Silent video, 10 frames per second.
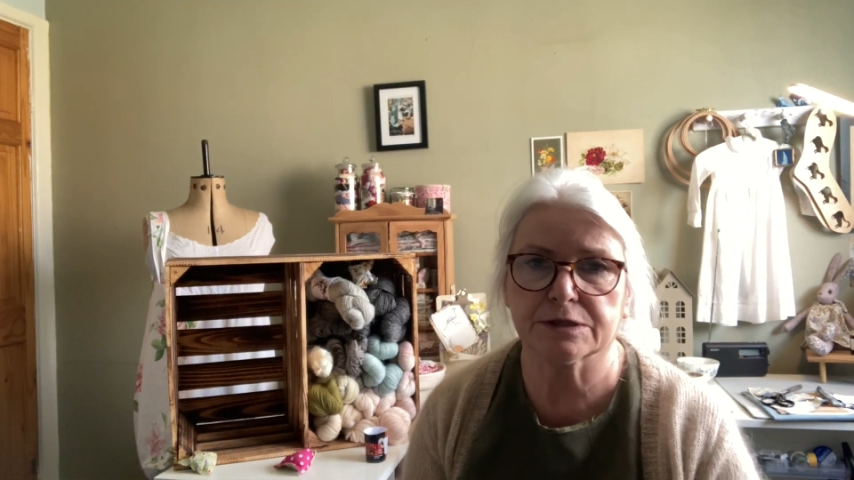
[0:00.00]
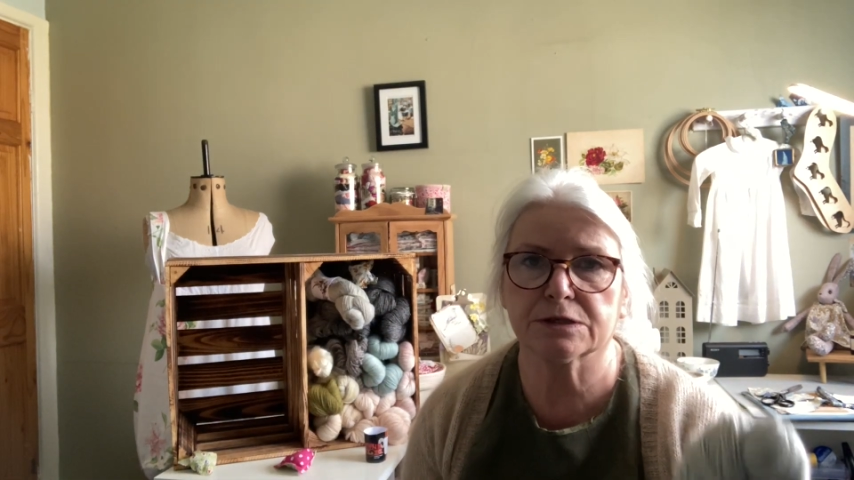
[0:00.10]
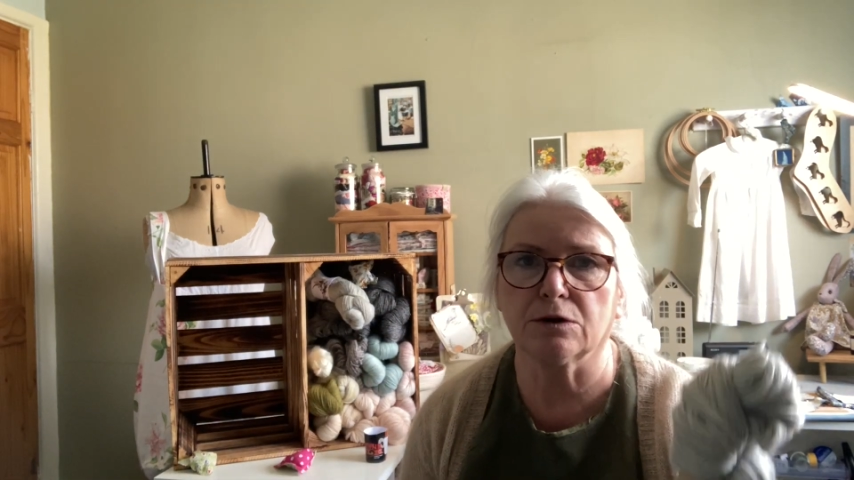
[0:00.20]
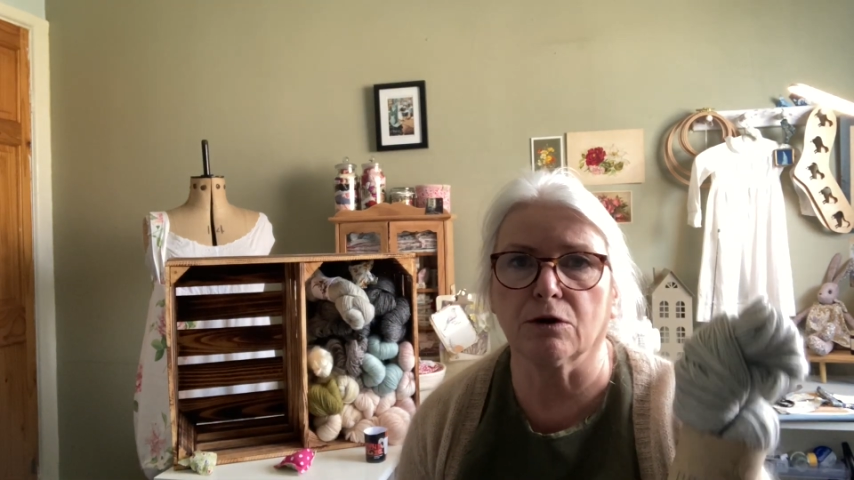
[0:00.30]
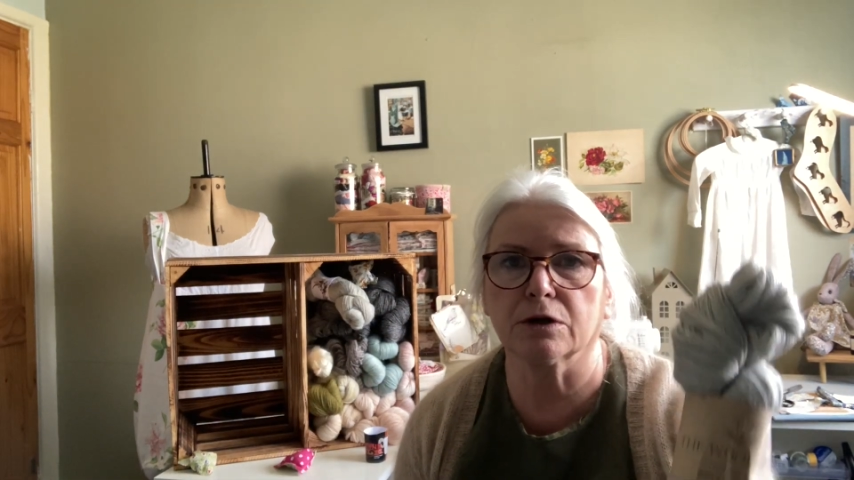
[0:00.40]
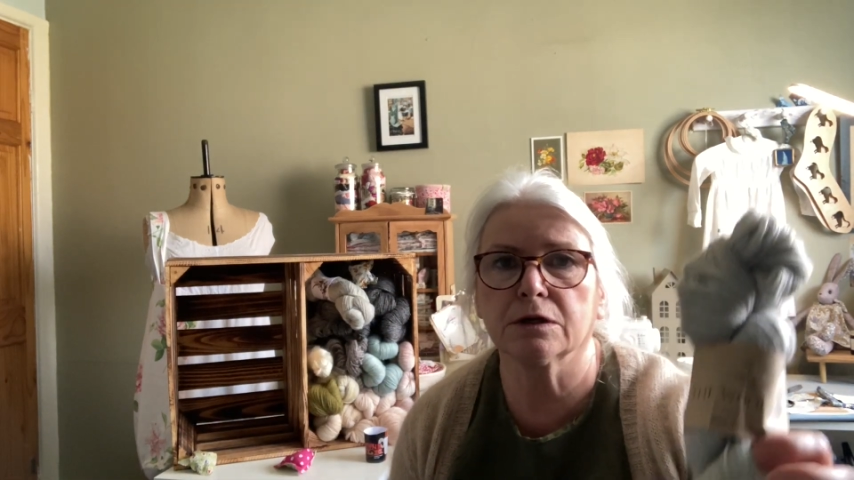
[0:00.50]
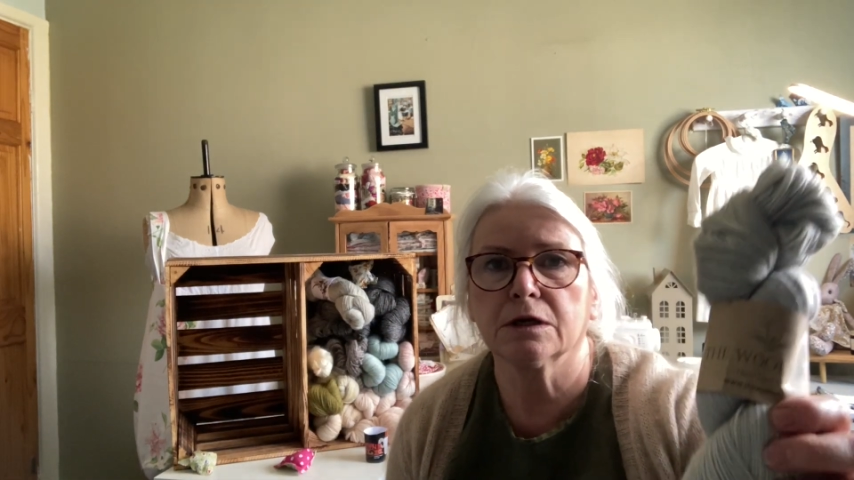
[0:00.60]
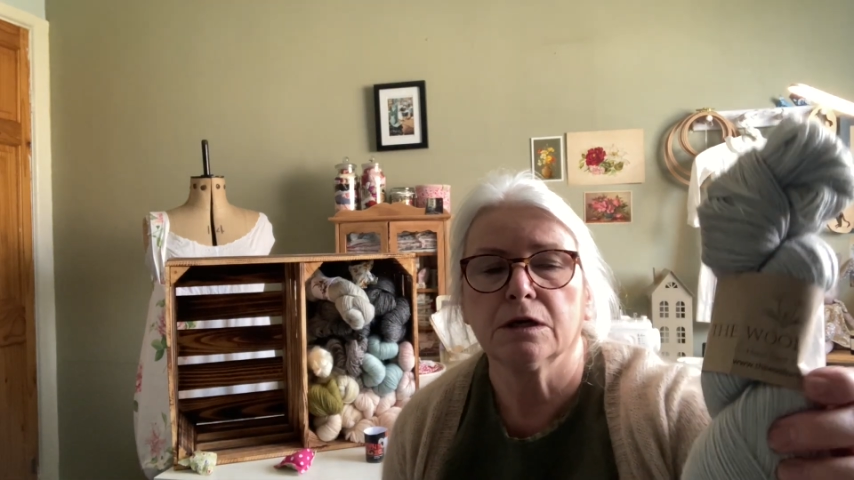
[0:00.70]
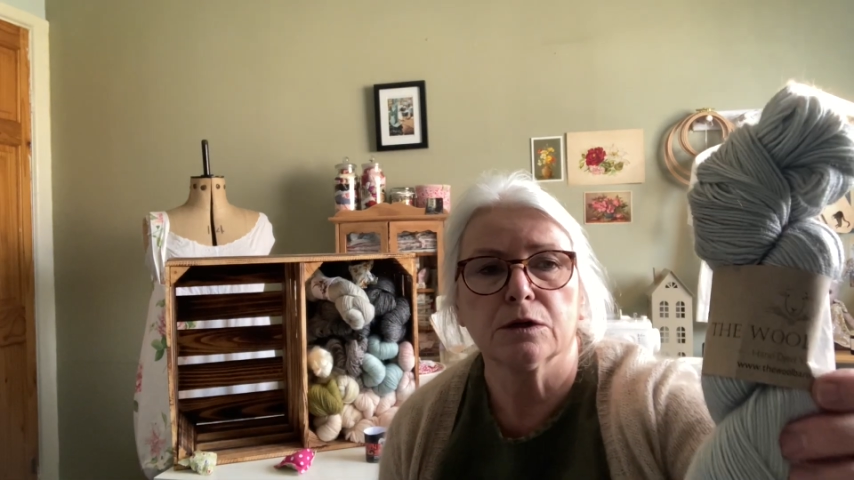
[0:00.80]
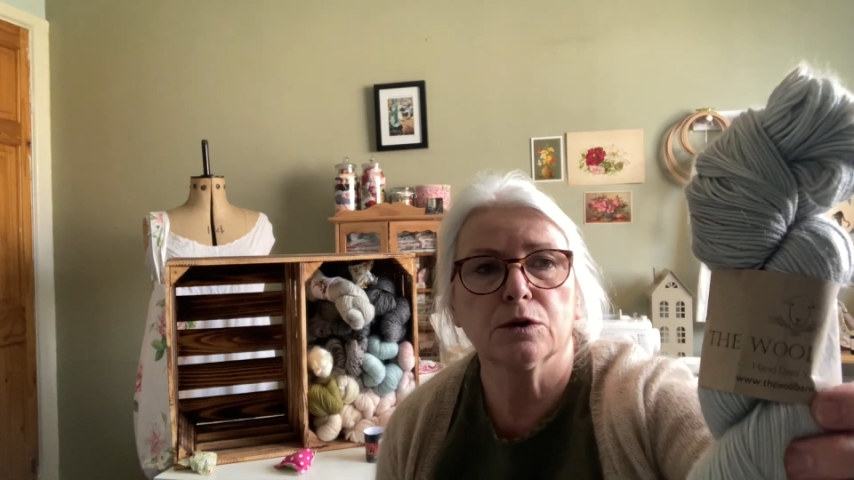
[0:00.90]
Sock
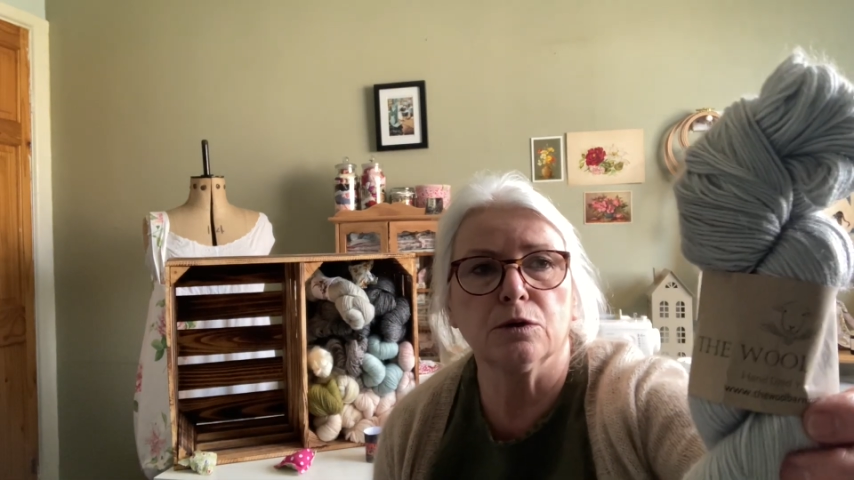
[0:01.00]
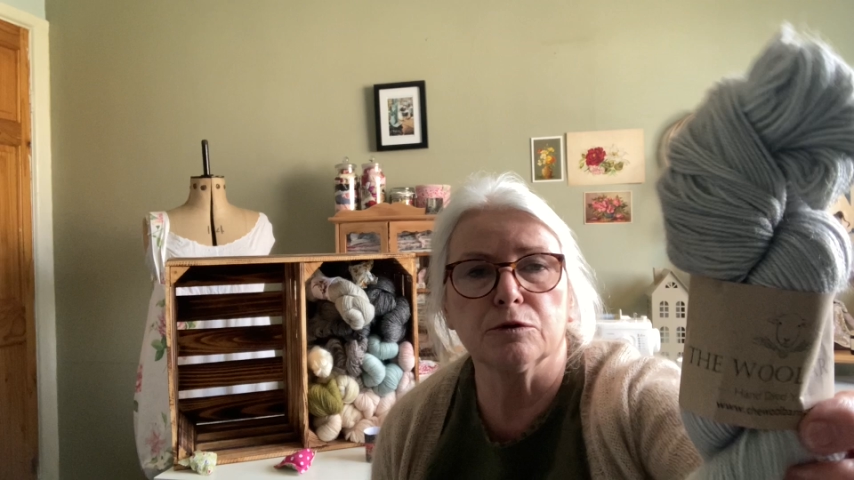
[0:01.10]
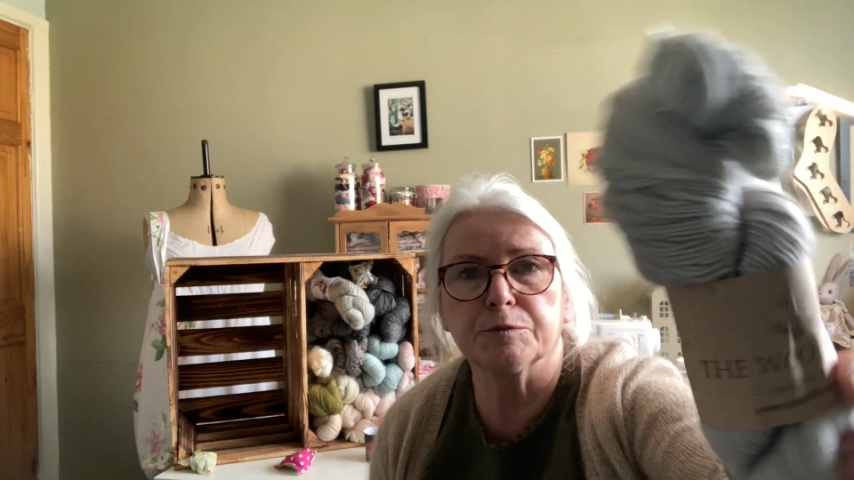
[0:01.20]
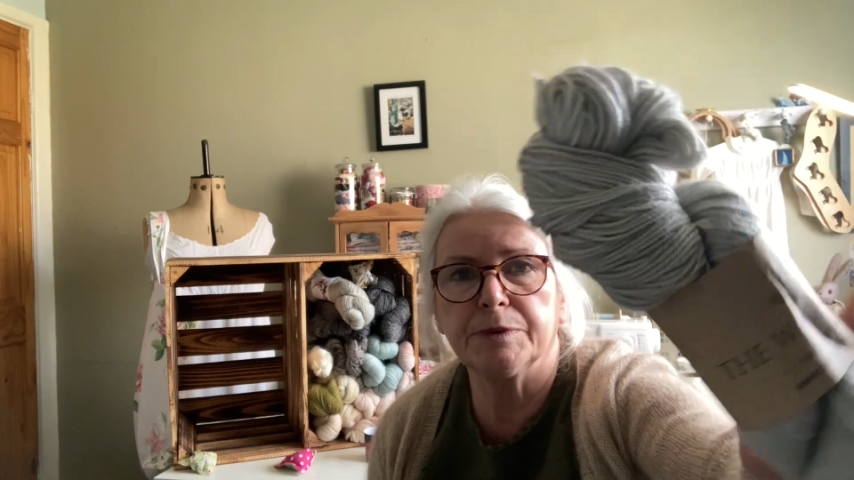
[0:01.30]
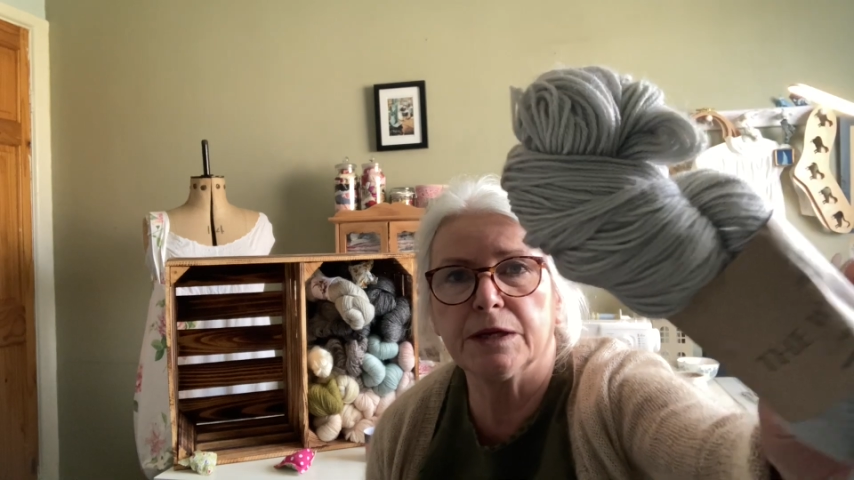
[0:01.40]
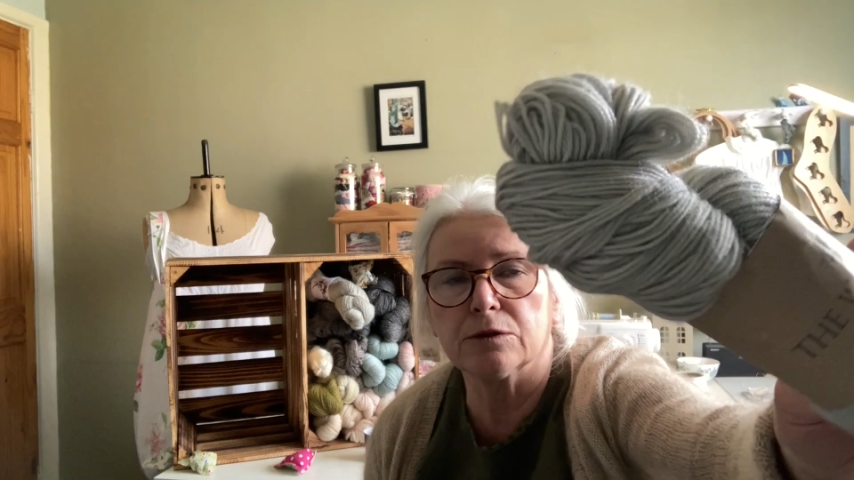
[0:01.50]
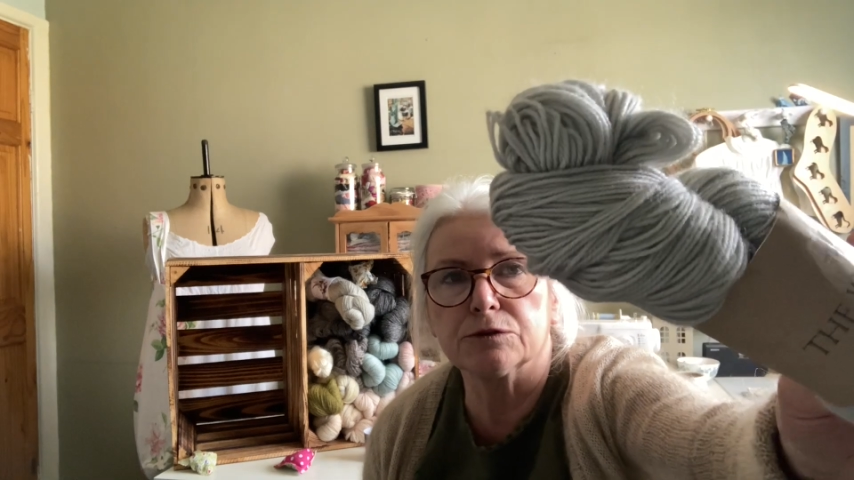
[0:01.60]
called Pillow